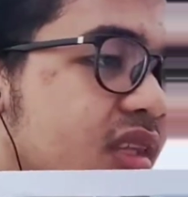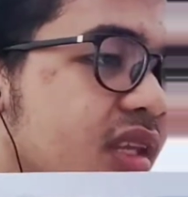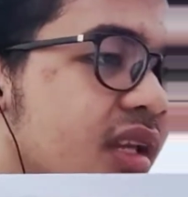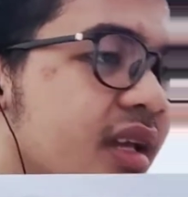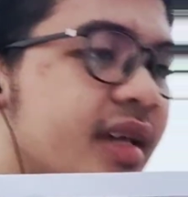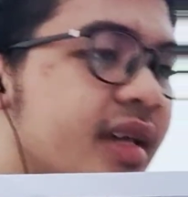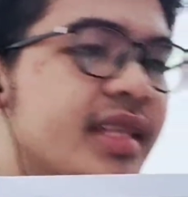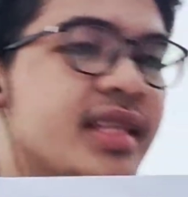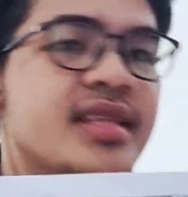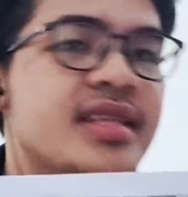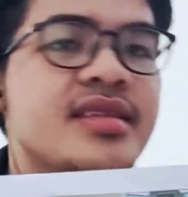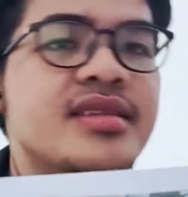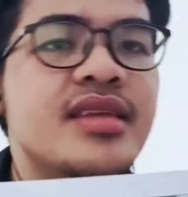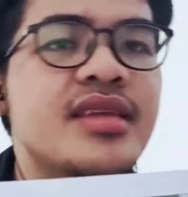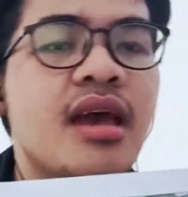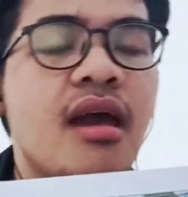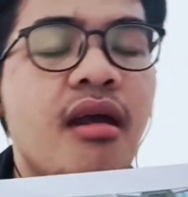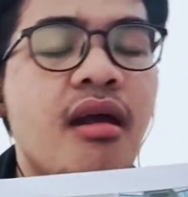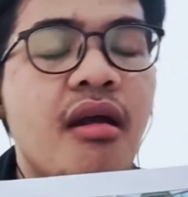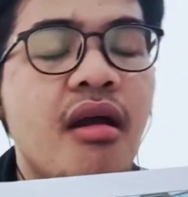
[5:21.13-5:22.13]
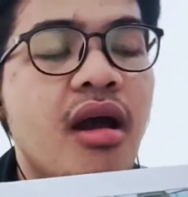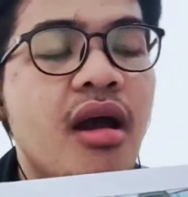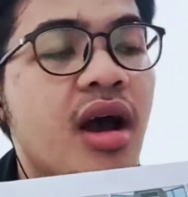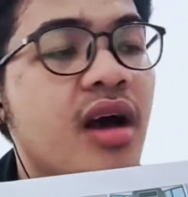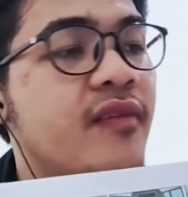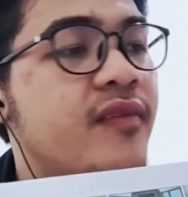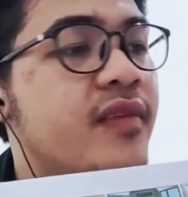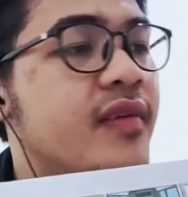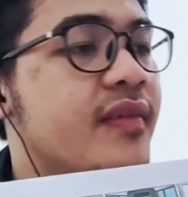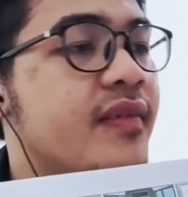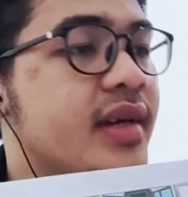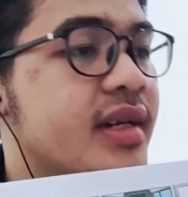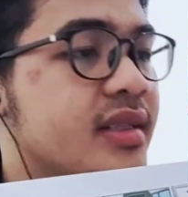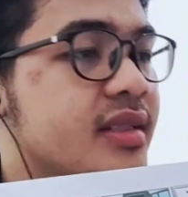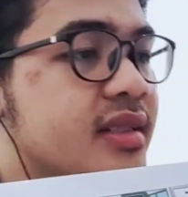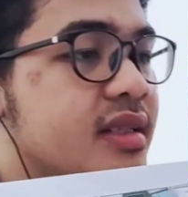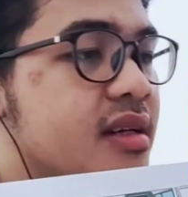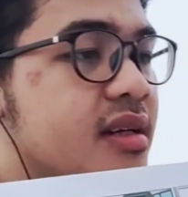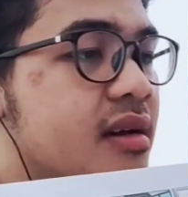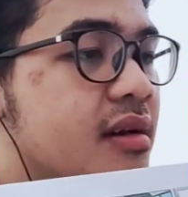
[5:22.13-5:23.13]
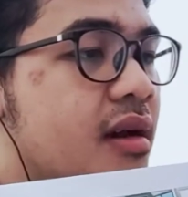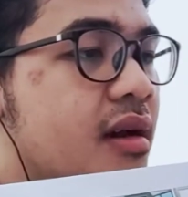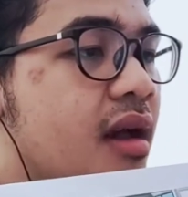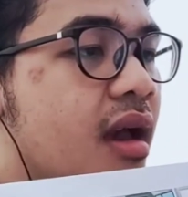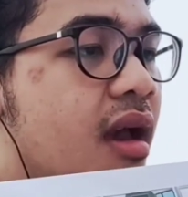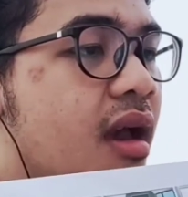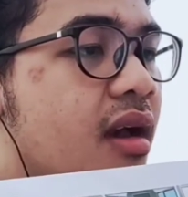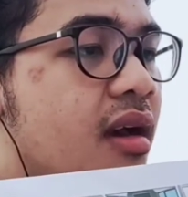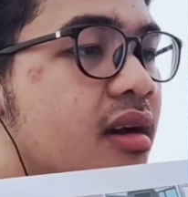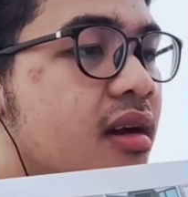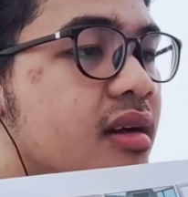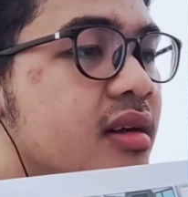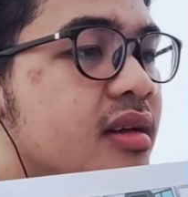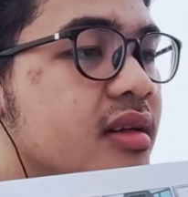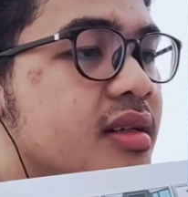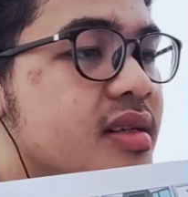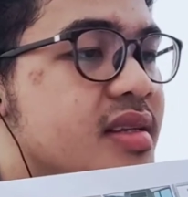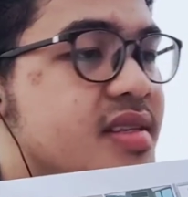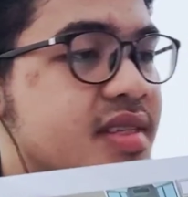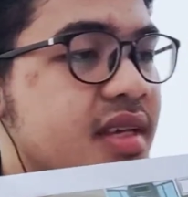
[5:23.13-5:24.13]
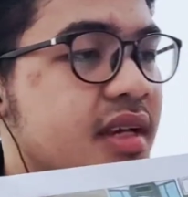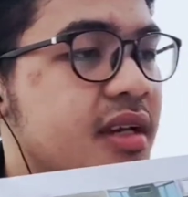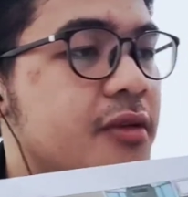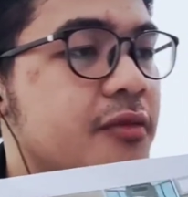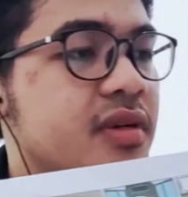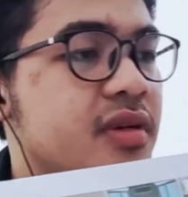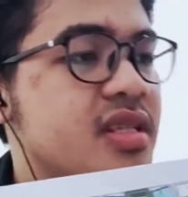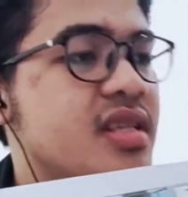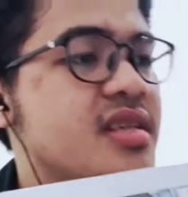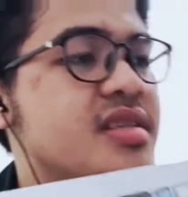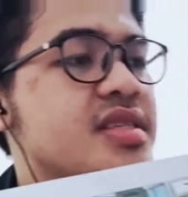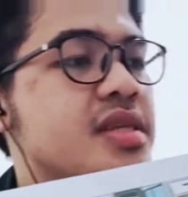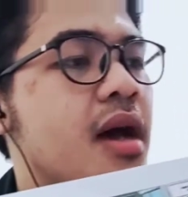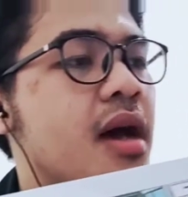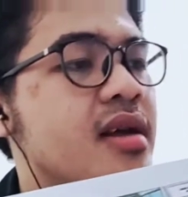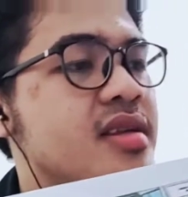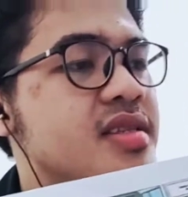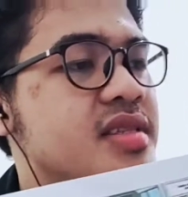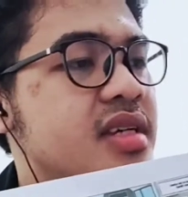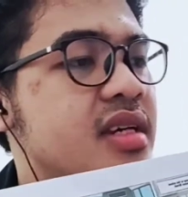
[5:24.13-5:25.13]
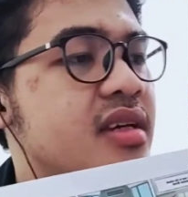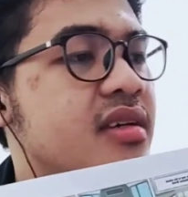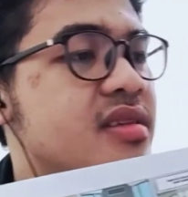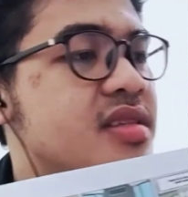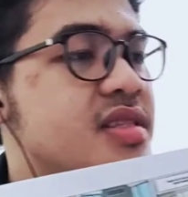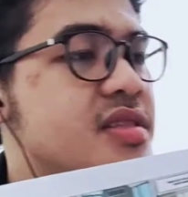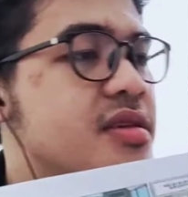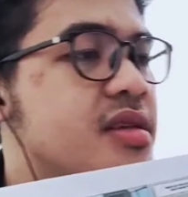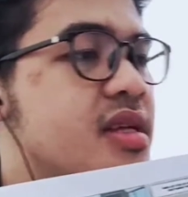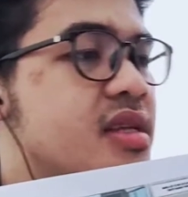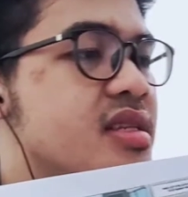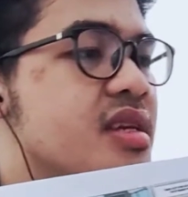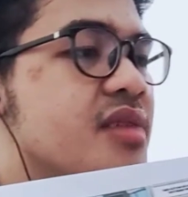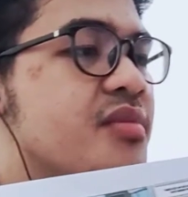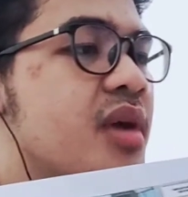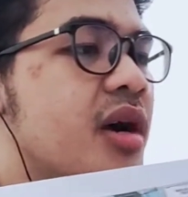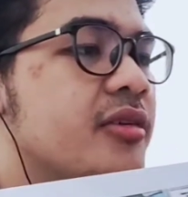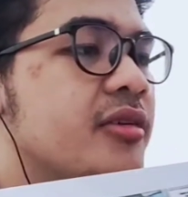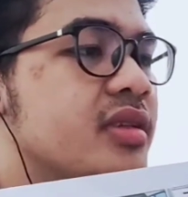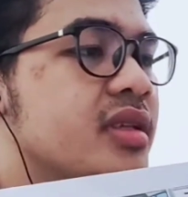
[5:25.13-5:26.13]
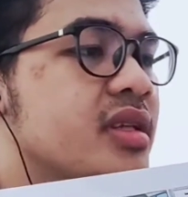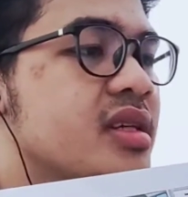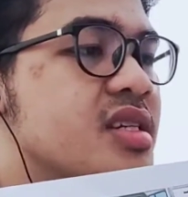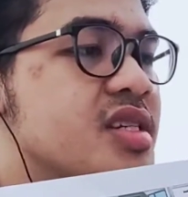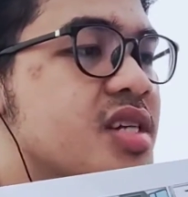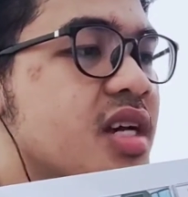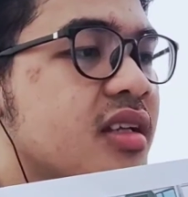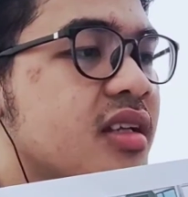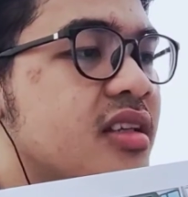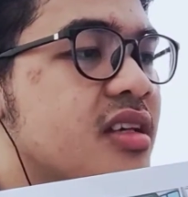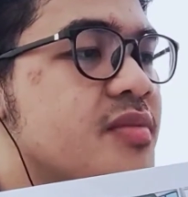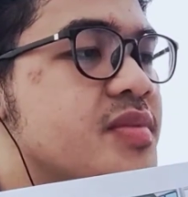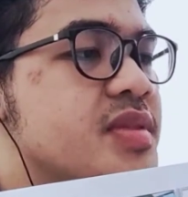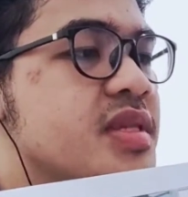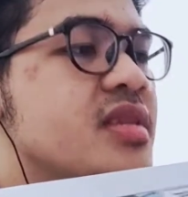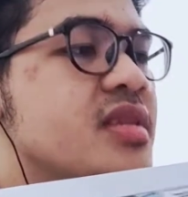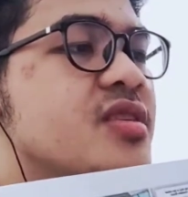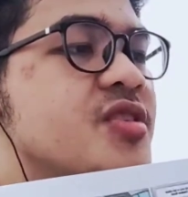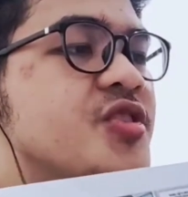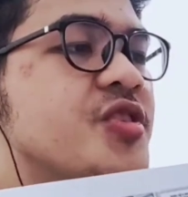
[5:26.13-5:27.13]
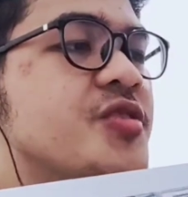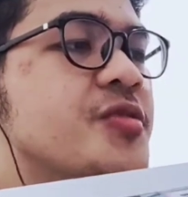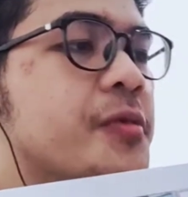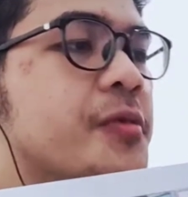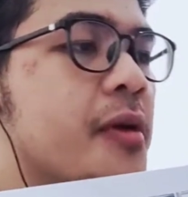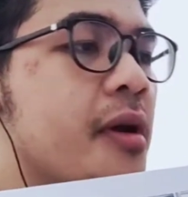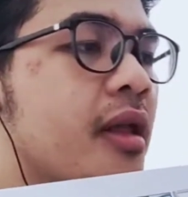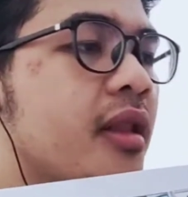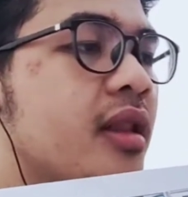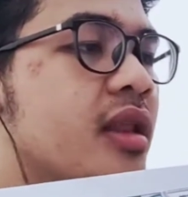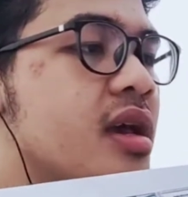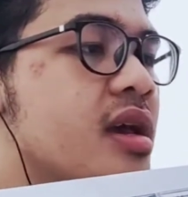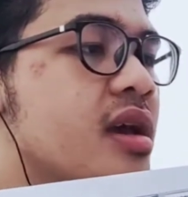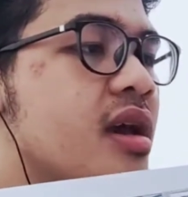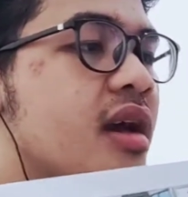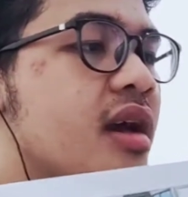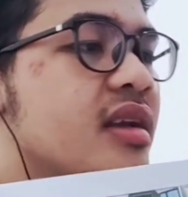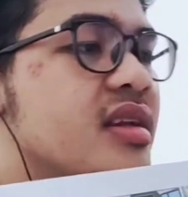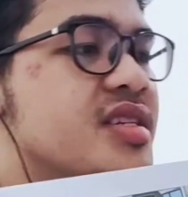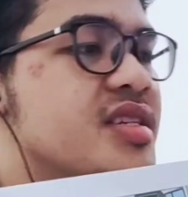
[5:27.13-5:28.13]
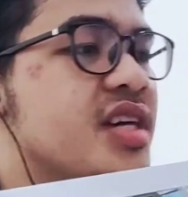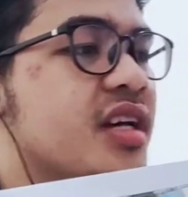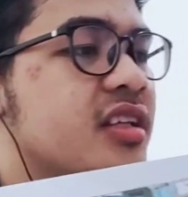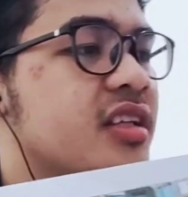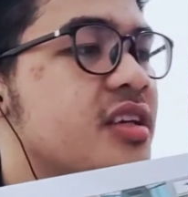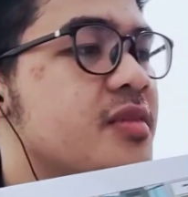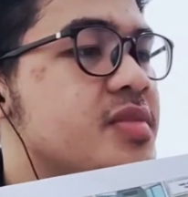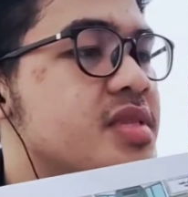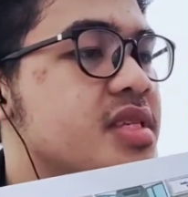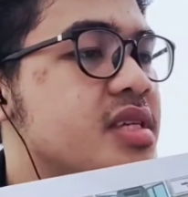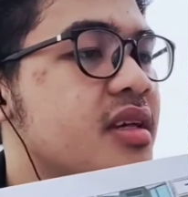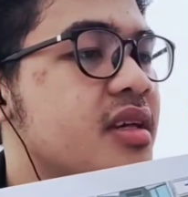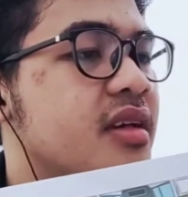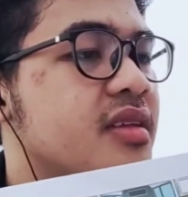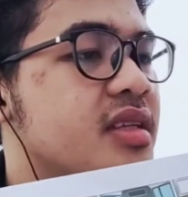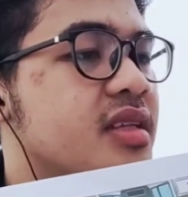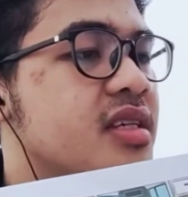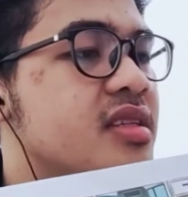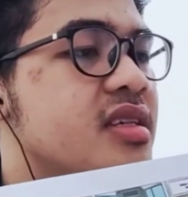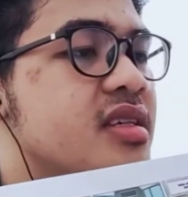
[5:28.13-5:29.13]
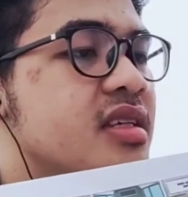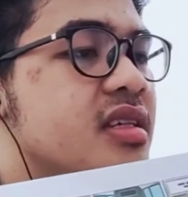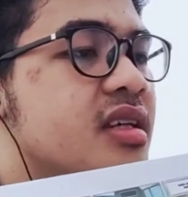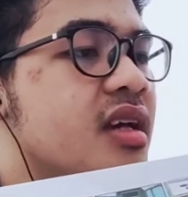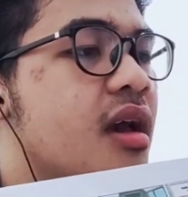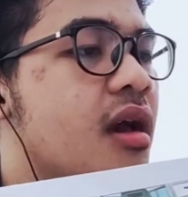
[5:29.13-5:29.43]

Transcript: And after that, the second one is asking the students about adjectives in general and adjectives in an ed.